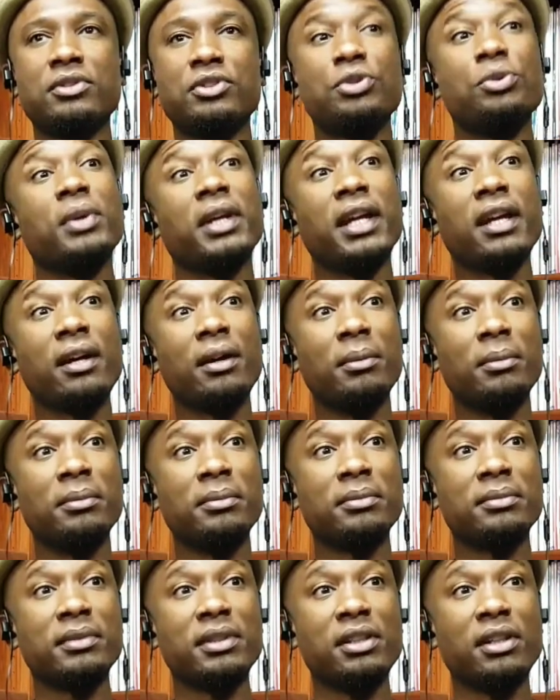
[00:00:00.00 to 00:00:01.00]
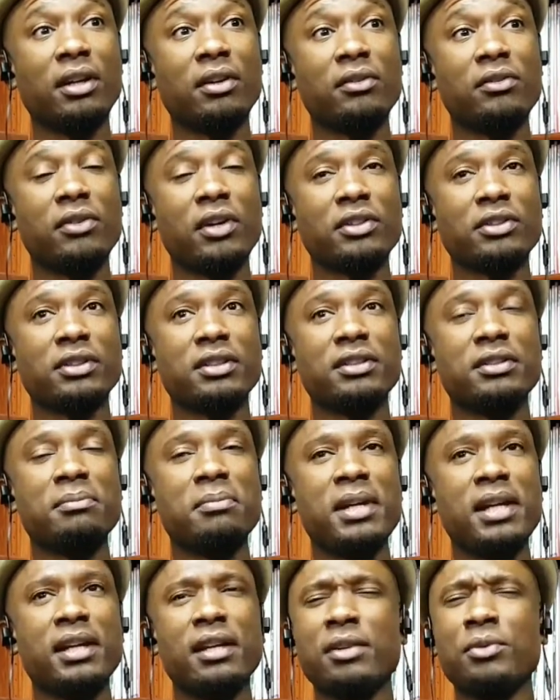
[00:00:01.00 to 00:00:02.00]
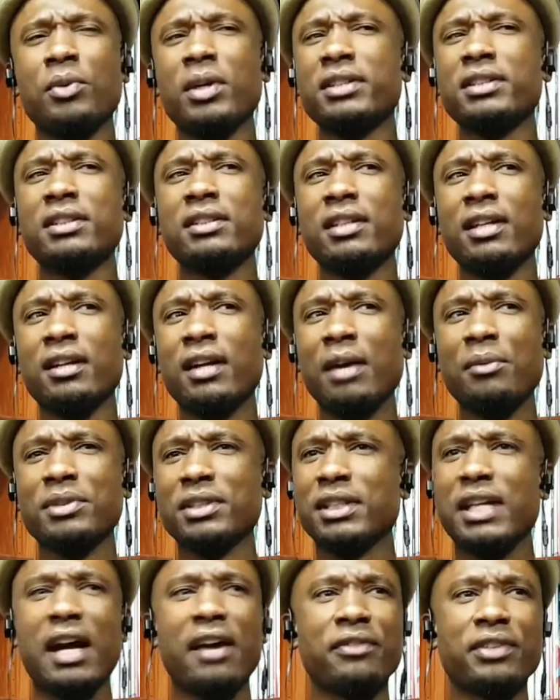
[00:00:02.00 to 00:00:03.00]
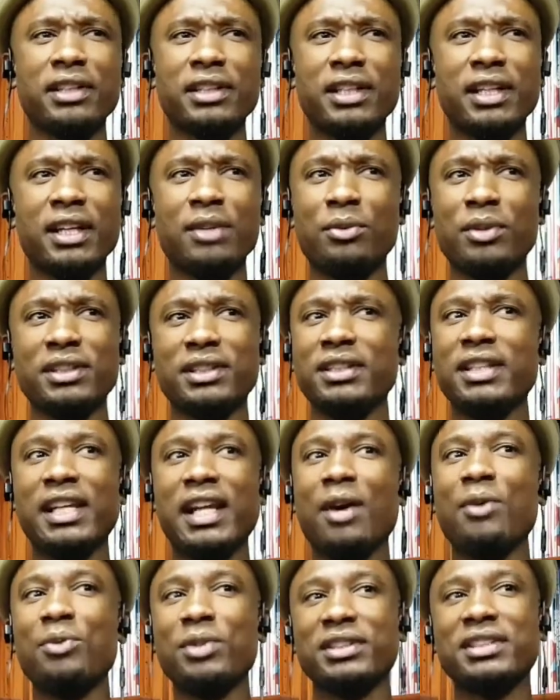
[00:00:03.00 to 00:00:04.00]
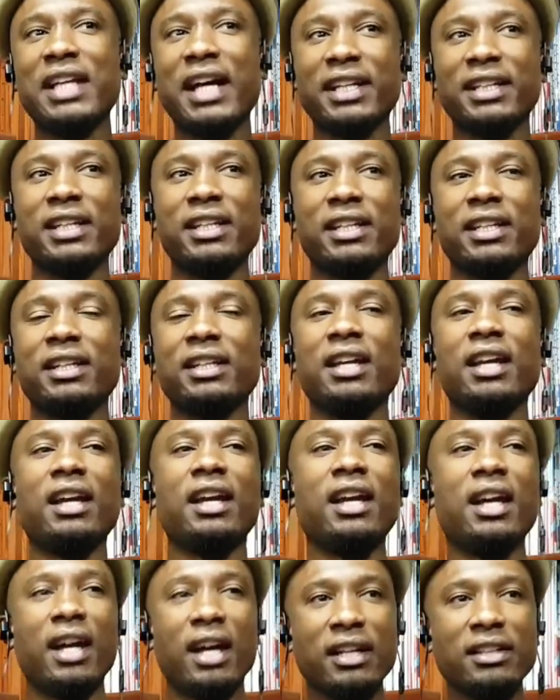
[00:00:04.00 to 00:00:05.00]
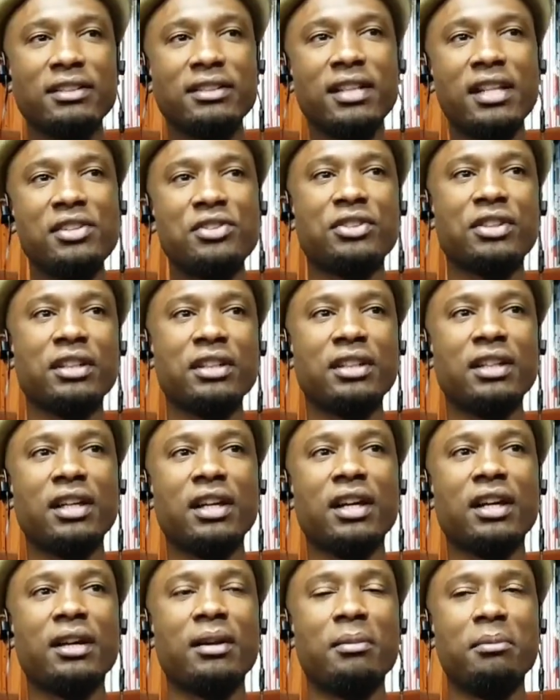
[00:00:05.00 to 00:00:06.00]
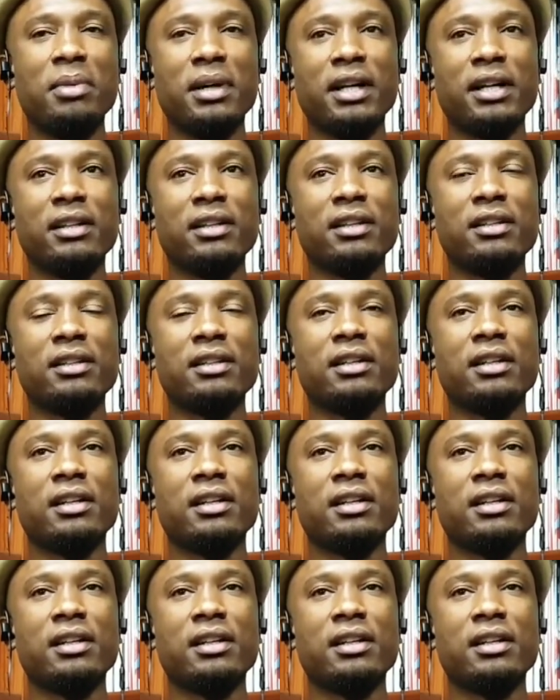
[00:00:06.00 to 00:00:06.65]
to him, versus me. And it wasn't that I was a confident kid. It wasn't that I was not getting attention, but